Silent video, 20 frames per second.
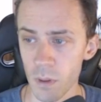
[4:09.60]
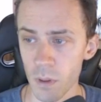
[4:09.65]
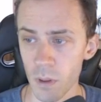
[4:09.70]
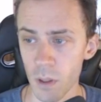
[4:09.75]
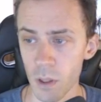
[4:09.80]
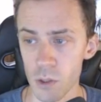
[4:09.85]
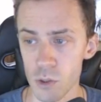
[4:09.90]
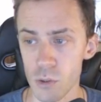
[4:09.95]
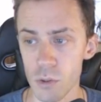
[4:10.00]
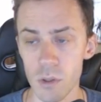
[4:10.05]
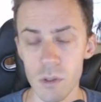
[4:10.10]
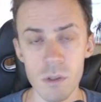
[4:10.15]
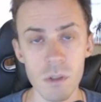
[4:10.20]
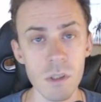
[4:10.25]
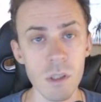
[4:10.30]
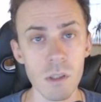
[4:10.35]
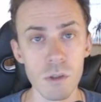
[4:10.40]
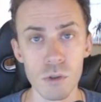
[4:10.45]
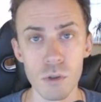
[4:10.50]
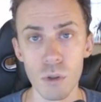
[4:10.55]
As you can
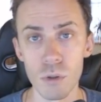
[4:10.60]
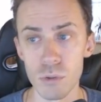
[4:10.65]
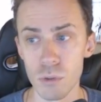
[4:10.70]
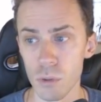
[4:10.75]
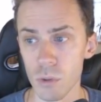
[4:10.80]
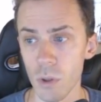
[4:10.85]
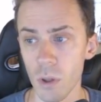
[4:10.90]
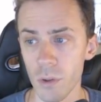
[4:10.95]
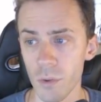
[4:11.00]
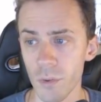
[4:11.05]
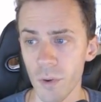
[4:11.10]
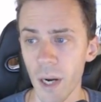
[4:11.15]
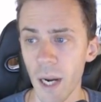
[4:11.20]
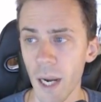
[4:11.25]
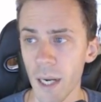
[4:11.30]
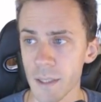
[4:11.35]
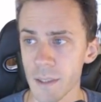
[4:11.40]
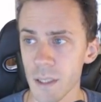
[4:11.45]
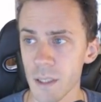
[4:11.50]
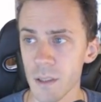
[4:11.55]
see, it's also not
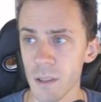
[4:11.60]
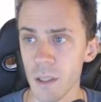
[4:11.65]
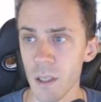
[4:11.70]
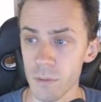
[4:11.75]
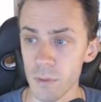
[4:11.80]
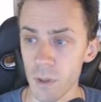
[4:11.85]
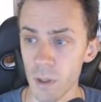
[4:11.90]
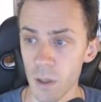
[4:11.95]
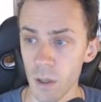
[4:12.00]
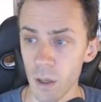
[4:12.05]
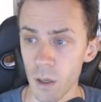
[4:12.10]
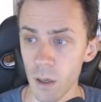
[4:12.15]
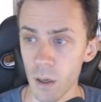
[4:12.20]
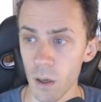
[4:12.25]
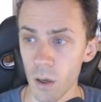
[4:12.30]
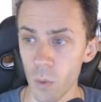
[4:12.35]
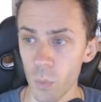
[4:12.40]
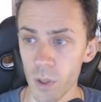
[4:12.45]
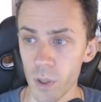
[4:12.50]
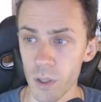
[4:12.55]
reacting.
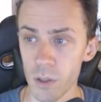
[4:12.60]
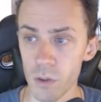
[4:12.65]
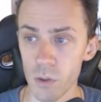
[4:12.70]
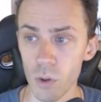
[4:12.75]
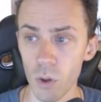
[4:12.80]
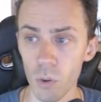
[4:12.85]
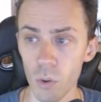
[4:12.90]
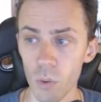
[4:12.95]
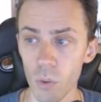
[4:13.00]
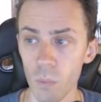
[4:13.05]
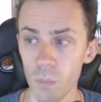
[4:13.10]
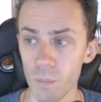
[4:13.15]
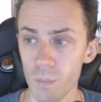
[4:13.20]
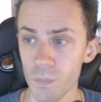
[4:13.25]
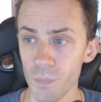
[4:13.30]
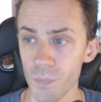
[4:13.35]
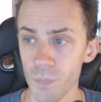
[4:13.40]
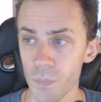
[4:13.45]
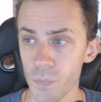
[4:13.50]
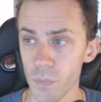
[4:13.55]
We can go
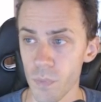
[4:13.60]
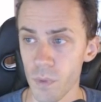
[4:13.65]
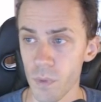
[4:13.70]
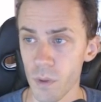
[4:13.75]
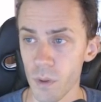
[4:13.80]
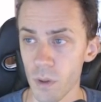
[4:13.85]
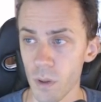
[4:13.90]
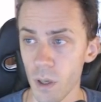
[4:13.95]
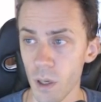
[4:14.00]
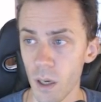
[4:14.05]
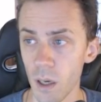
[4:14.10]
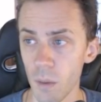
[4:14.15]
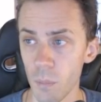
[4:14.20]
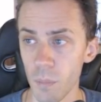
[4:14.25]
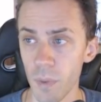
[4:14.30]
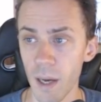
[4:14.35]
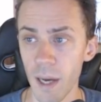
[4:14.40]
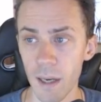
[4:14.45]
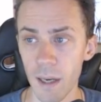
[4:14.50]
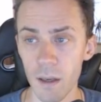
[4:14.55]

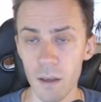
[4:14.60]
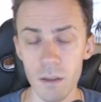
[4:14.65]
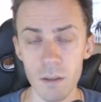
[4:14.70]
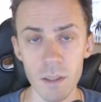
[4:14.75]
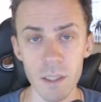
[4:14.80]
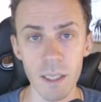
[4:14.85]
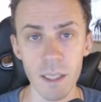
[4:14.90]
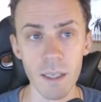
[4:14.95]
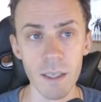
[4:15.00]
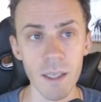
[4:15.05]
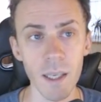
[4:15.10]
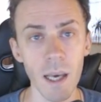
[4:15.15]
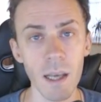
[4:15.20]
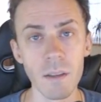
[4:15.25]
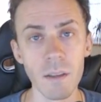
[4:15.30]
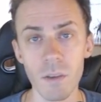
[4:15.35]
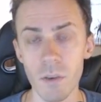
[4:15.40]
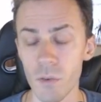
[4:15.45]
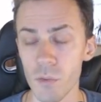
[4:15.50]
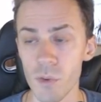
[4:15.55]
back, click
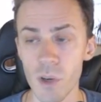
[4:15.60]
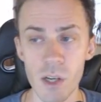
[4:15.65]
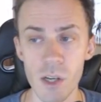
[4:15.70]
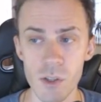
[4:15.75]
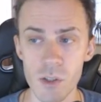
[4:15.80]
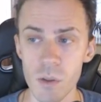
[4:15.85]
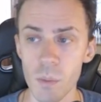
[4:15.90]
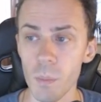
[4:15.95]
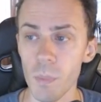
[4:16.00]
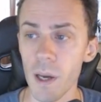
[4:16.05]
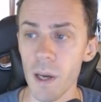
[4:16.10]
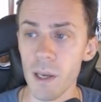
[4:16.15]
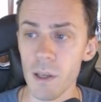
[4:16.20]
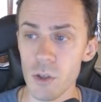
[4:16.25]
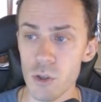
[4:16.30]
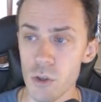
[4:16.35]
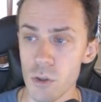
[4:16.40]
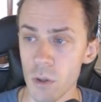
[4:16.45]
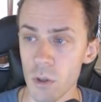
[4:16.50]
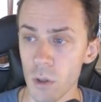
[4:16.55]
again, refresh the
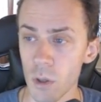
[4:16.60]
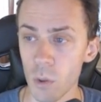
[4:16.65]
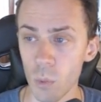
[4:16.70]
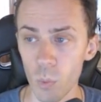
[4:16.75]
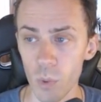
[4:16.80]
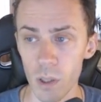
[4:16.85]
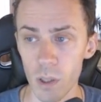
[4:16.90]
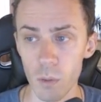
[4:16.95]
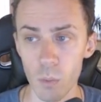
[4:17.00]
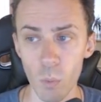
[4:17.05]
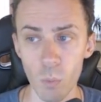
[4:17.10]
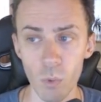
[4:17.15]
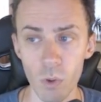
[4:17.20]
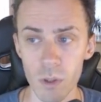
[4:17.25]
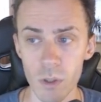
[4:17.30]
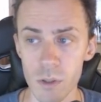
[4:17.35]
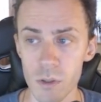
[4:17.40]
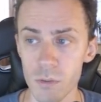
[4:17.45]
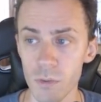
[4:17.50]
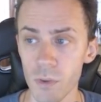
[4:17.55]
page, whatever
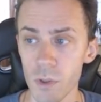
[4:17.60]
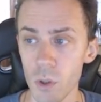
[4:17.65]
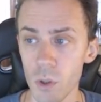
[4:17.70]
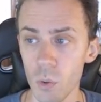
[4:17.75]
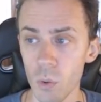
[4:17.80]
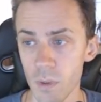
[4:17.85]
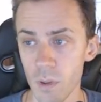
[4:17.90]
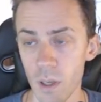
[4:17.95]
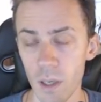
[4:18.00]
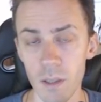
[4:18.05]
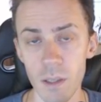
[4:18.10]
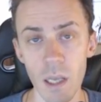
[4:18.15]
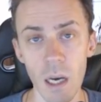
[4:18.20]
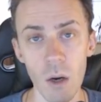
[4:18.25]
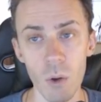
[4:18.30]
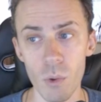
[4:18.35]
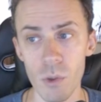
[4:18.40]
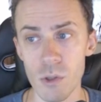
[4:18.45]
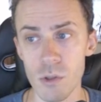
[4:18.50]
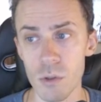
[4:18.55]
works for you. And
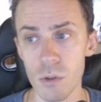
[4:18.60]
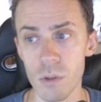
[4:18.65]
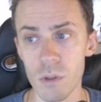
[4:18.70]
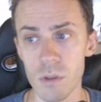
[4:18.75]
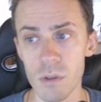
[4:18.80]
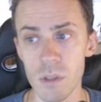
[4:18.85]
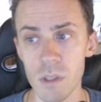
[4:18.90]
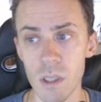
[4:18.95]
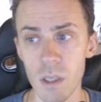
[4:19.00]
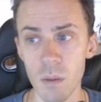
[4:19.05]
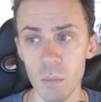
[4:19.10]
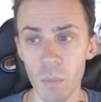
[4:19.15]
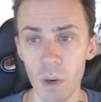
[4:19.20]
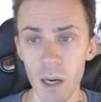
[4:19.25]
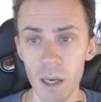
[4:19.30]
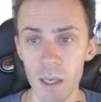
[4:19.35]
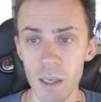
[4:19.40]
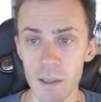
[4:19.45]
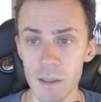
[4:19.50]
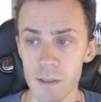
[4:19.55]
now, as you can see,
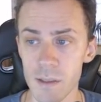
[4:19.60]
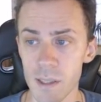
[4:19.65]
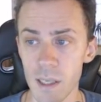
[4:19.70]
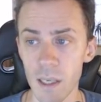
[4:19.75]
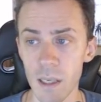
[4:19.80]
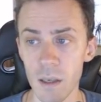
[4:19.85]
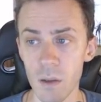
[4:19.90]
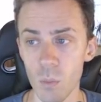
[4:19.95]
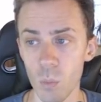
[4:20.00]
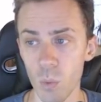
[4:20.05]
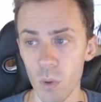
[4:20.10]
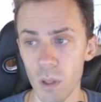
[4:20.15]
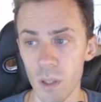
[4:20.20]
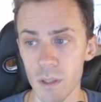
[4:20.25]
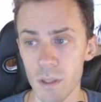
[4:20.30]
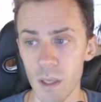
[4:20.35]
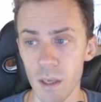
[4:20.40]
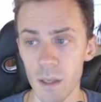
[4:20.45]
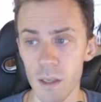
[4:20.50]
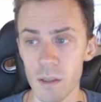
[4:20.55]
my Say
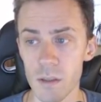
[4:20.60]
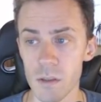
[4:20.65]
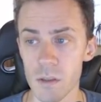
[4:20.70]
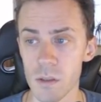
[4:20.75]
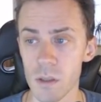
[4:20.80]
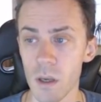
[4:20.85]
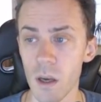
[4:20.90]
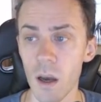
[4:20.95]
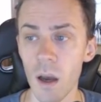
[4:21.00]
wallet is